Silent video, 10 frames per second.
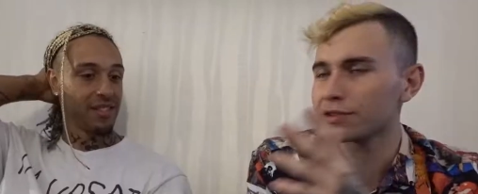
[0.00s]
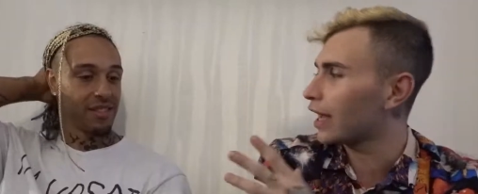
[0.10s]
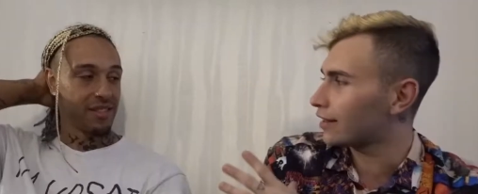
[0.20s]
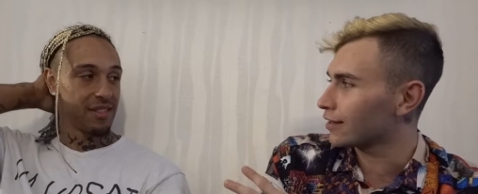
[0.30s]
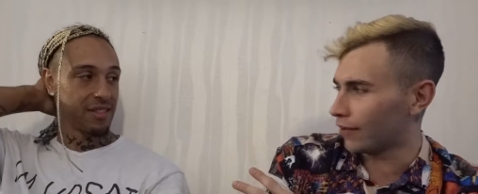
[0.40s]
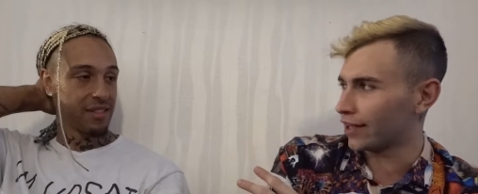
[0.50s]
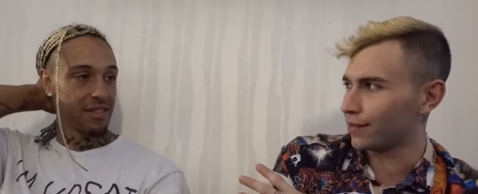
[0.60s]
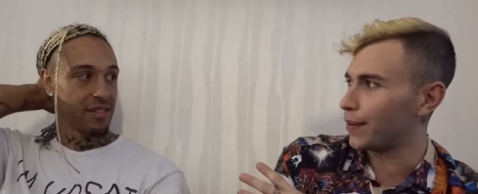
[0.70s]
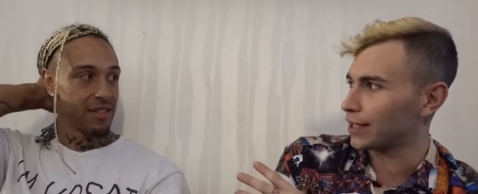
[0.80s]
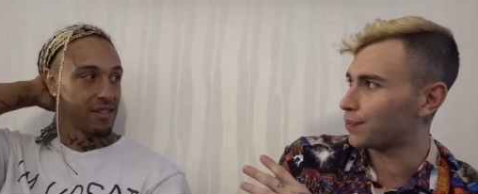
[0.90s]
Speaker 1: was, I think, like the
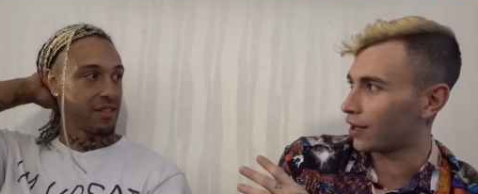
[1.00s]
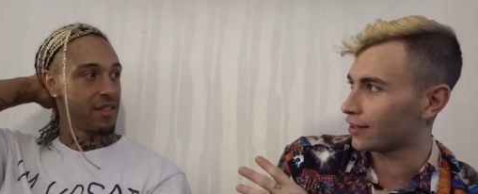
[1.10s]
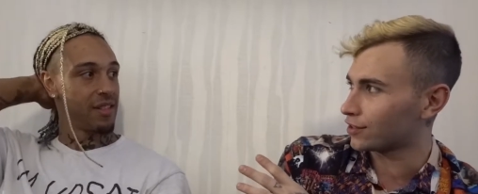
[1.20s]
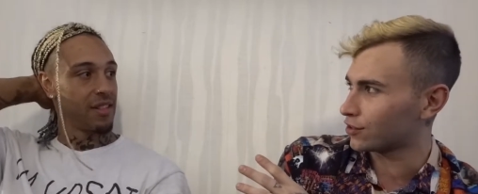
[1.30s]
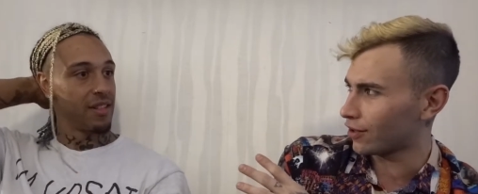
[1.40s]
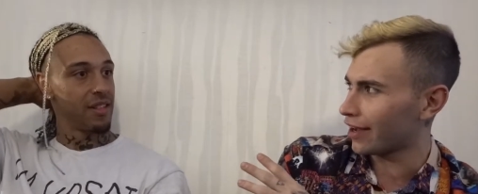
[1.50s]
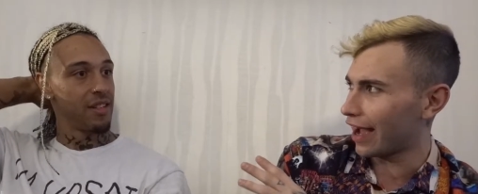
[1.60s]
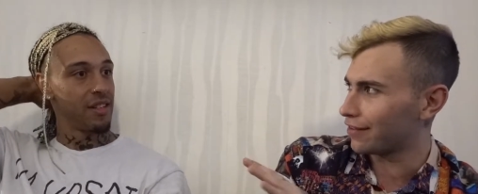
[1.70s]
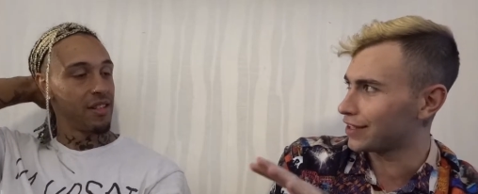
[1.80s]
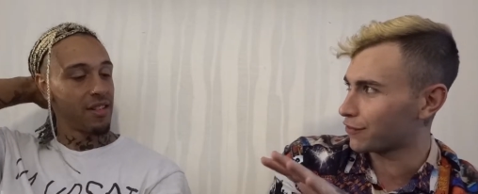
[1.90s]
best part of the story,
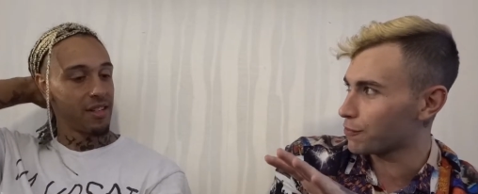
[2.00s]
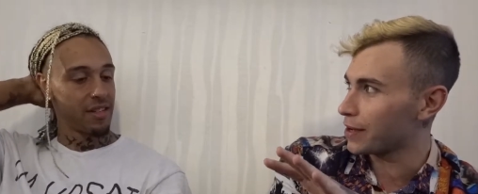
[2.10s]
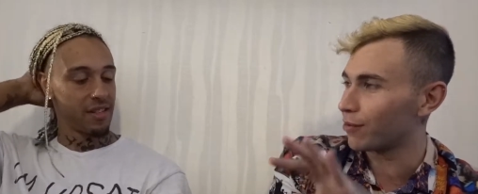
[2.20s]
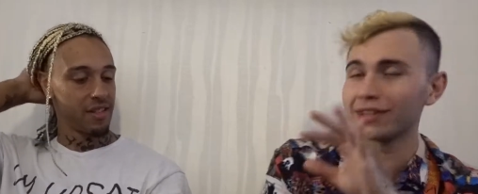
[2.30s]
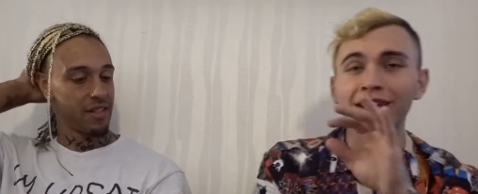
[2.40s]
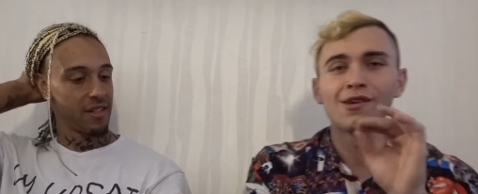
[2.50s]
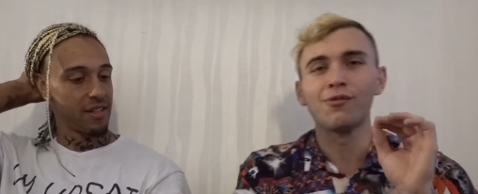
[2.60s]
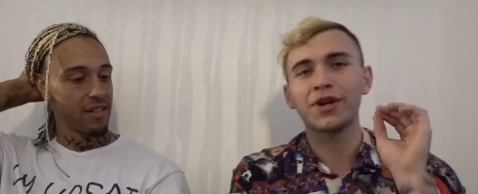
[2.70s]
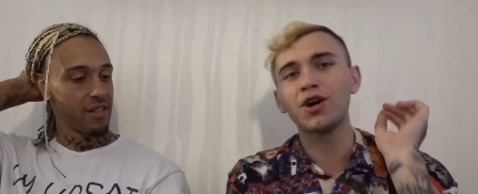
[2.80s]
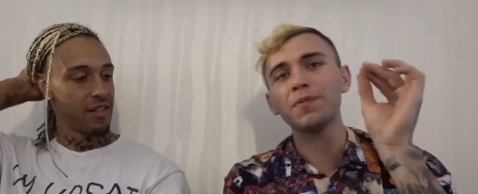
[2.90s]
at least for me, was
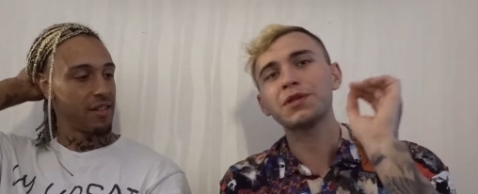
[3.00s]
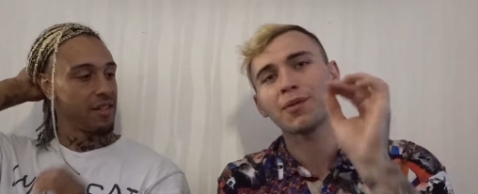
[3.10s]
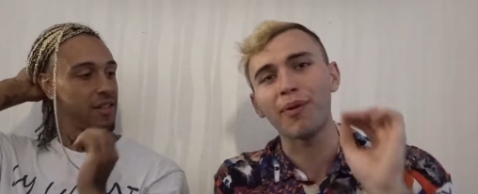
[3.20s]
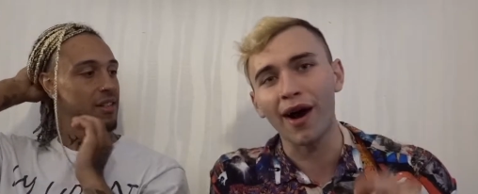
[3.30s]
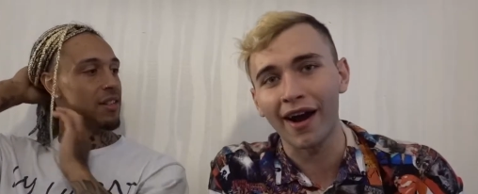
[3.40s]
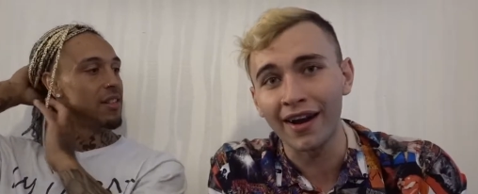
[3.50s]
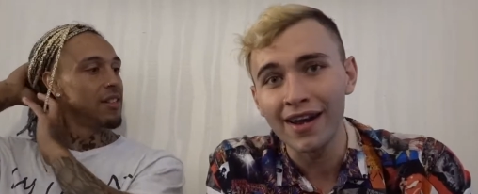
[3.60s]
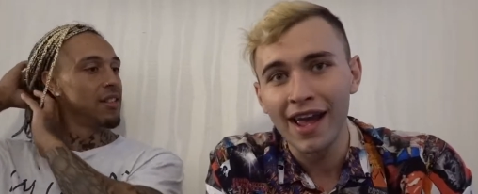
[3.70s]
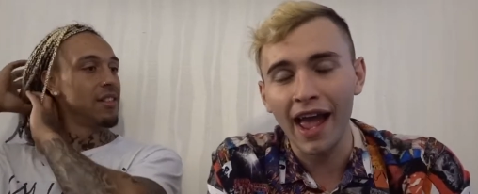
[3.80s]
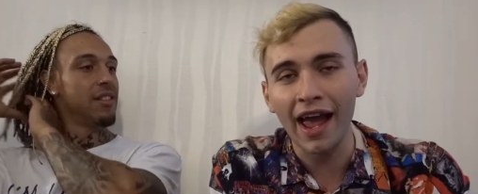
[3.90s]
we go up to the bar
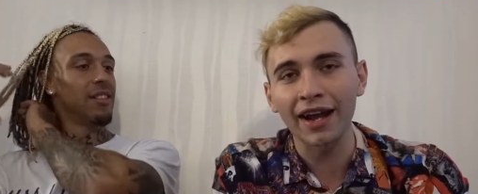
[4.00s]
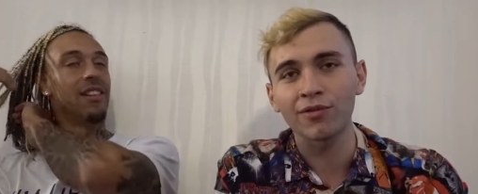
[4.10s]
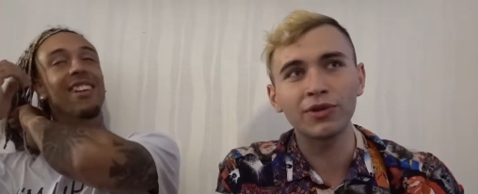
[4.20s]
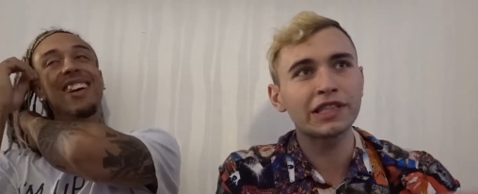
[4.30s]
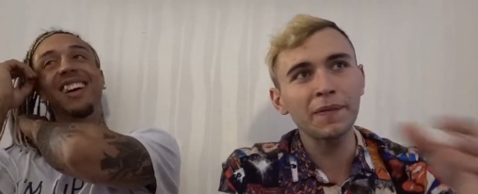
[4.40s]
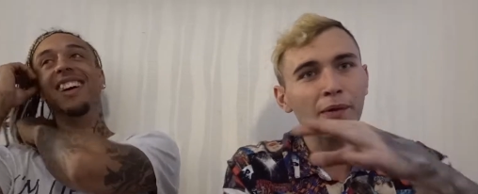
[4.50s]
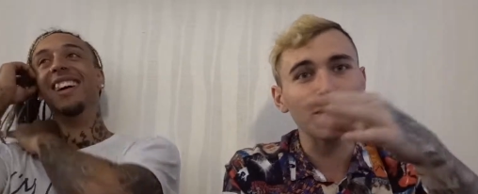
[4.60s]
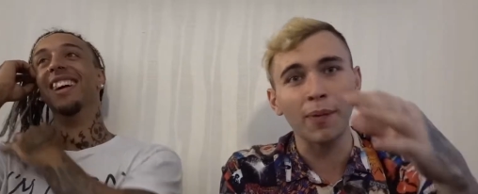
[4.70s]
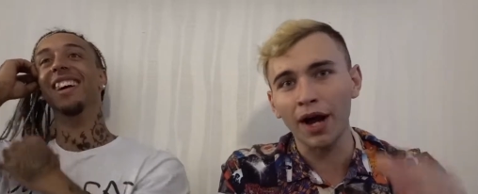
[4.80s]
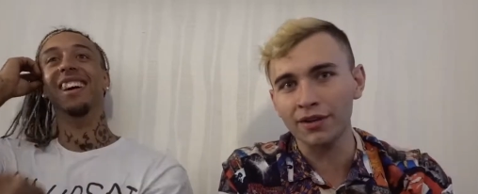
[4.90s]
and we see people with
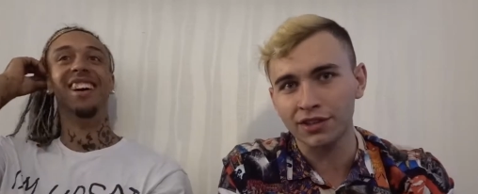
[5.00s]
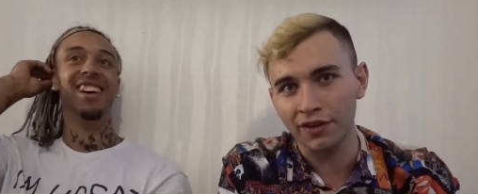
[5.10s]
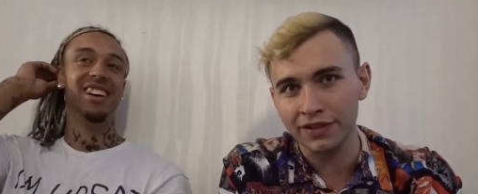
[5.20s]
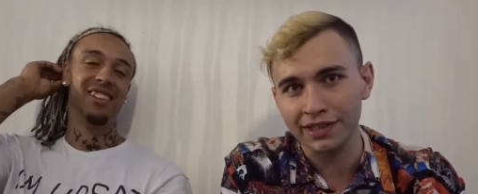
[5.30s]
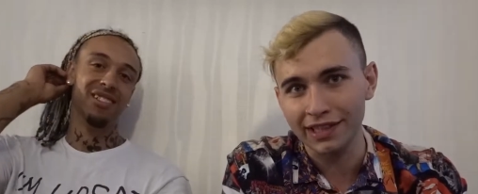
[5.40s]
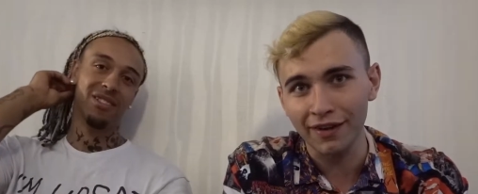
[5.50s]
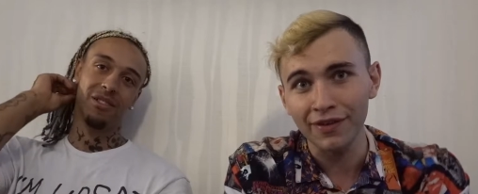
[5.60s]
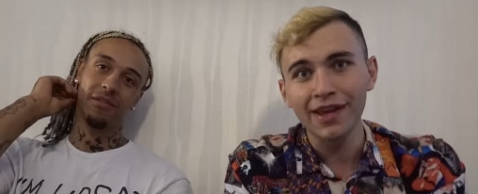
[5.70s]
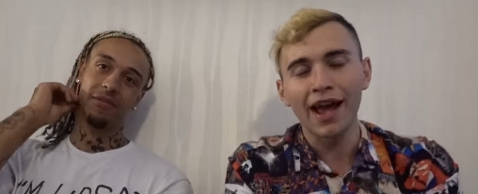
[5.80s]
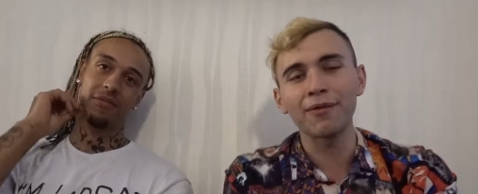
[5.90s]
bottle service and stuff,
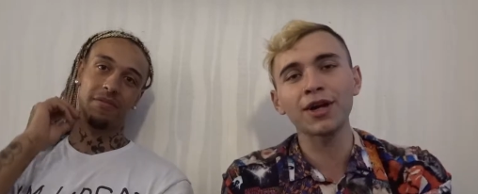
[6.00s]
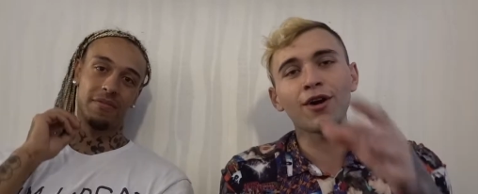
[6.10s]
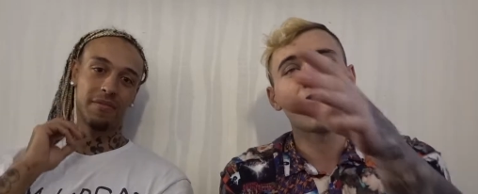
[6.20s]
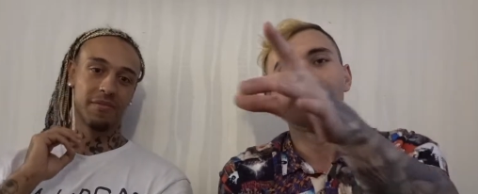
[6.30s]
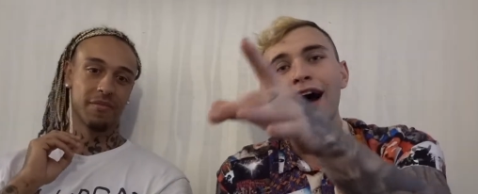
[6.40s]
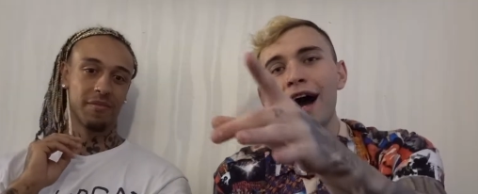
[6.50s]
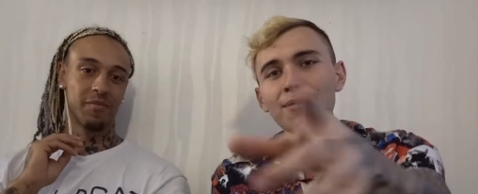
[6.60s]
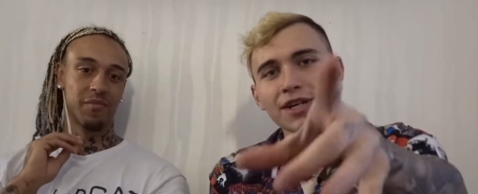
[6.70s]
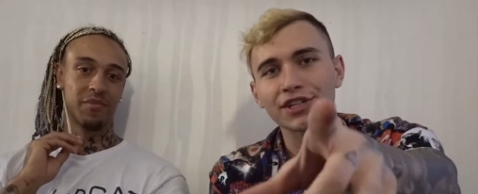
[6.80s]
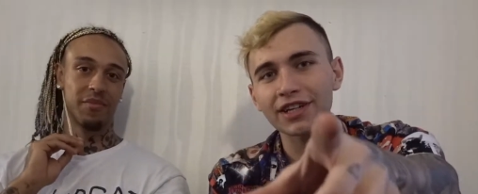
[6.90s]
and we go, "How
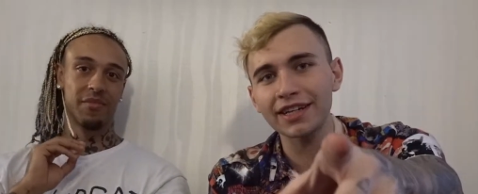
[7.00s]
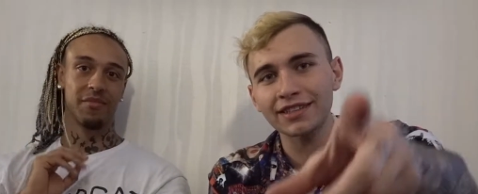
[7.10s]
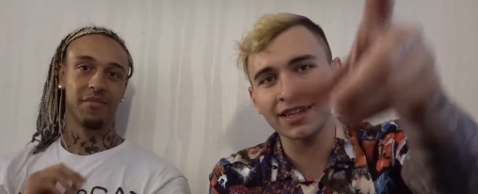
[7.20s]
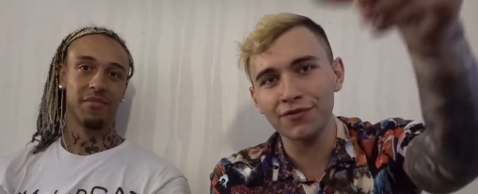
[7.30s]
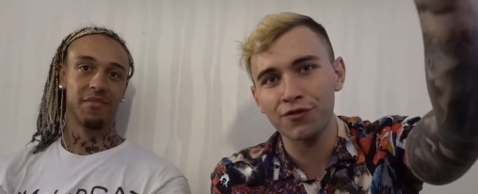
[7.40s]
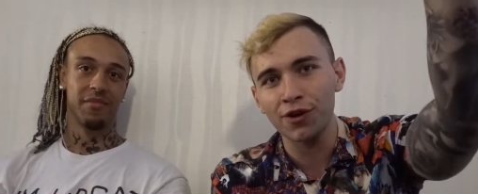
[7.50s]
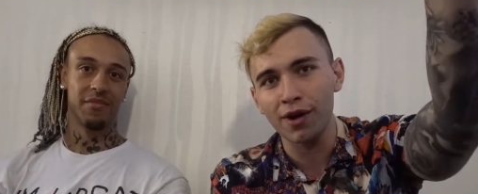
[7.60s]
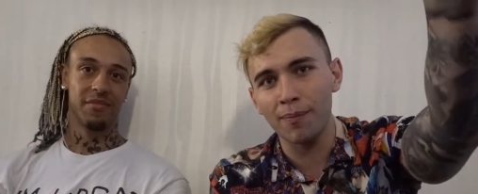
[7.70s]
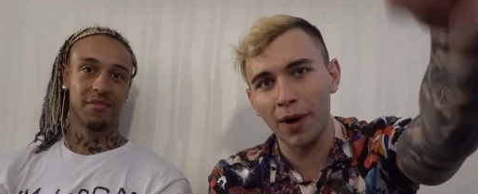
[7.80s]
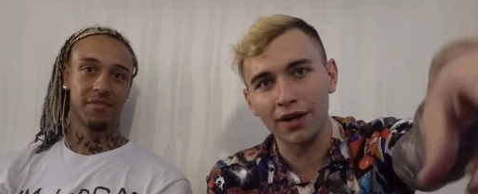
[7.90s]
much is it for
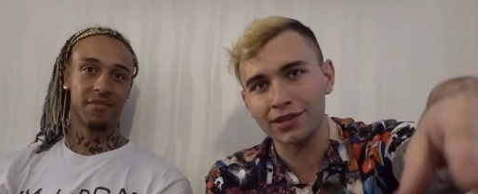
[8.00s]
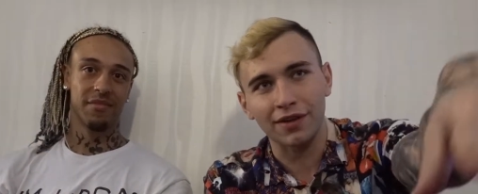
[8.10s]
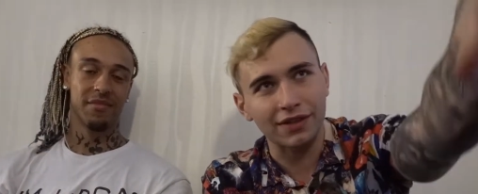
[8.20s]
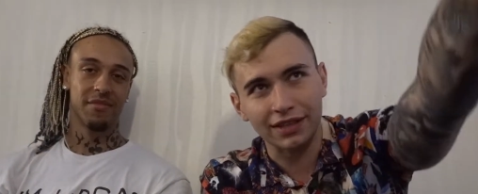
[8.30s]
bottle service?"